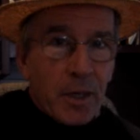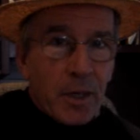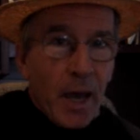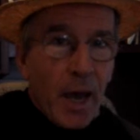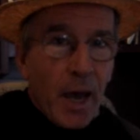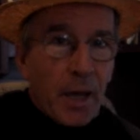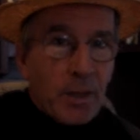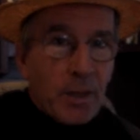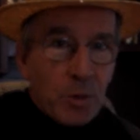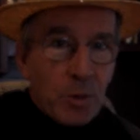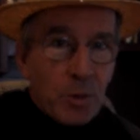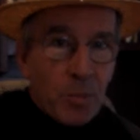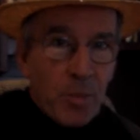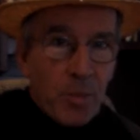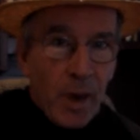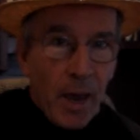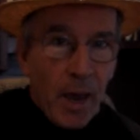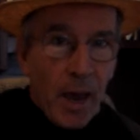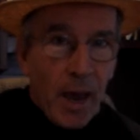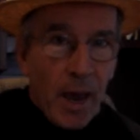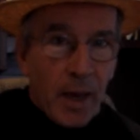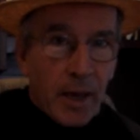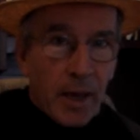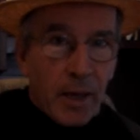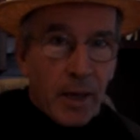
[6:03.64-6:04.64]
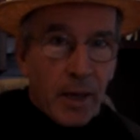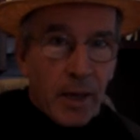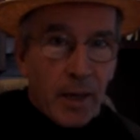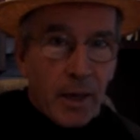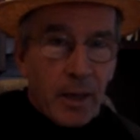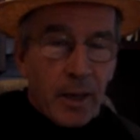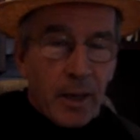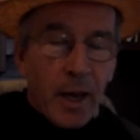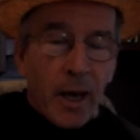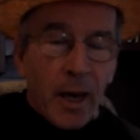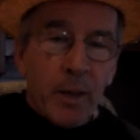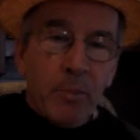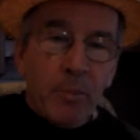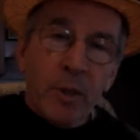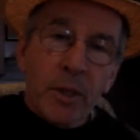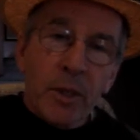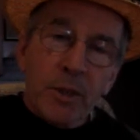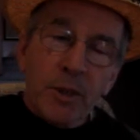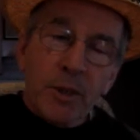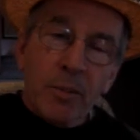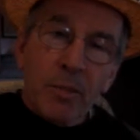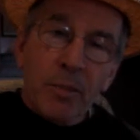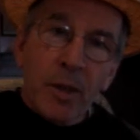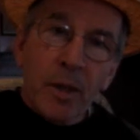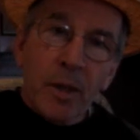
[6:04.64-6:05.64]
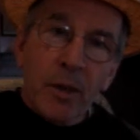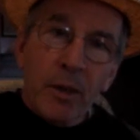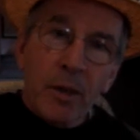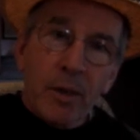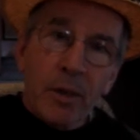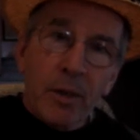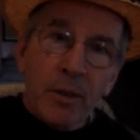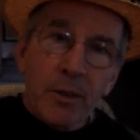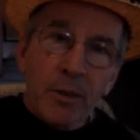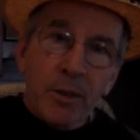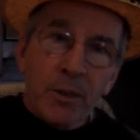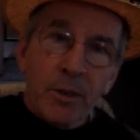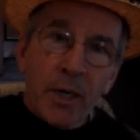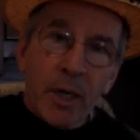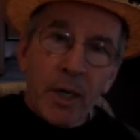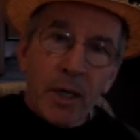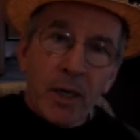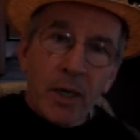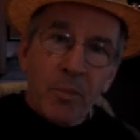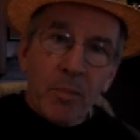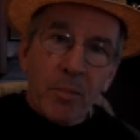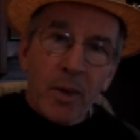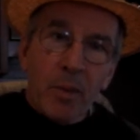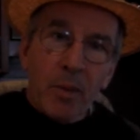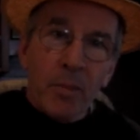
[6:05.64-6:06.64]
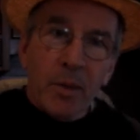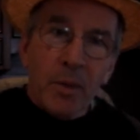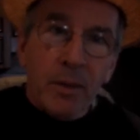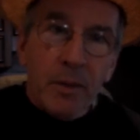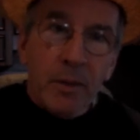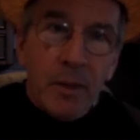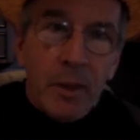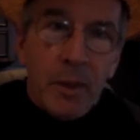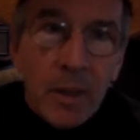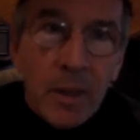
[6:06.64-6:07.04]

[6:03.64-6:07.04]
got your back. God bless America and the Second Amendment.